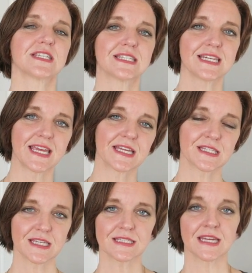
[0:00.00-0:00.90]
to stay
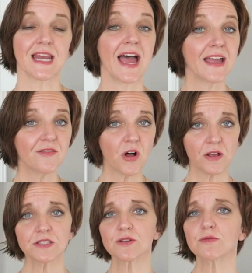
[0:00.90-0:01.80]
consistent. I have
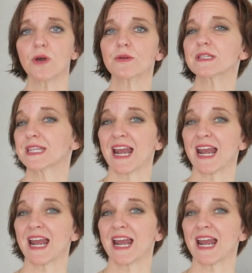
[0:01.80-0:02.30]
also noticed